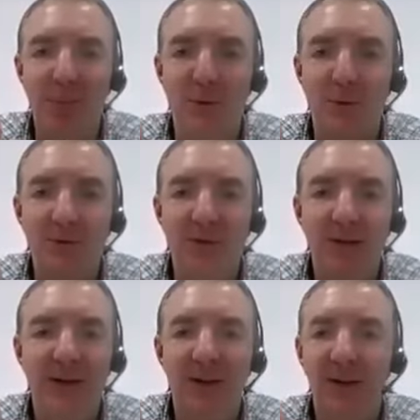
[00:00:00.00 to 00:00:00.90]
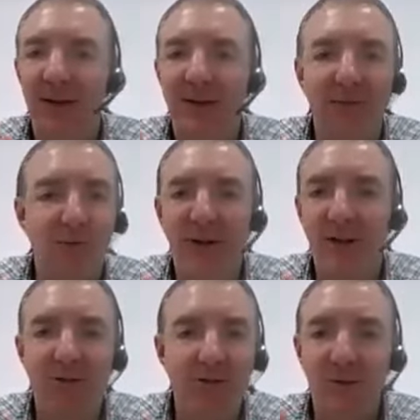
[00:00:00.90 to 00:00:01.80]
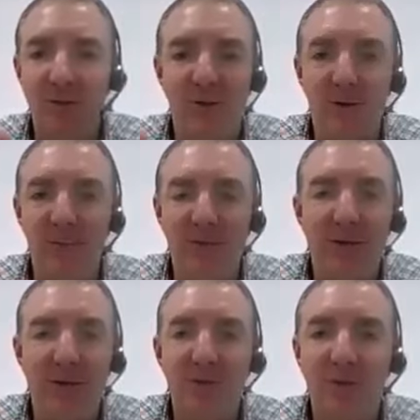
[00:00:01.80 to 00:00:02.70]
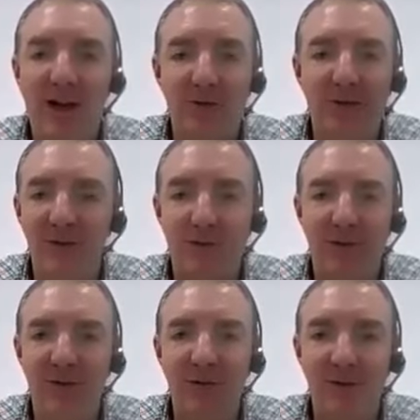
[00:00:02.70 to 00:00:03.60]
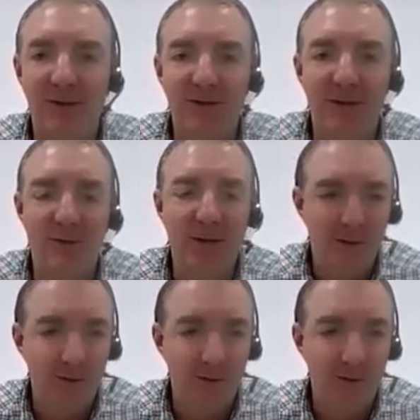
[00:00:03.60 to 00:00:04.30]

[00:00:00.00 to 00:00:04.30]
bond, this relationship's going to be very fractured from the start. So,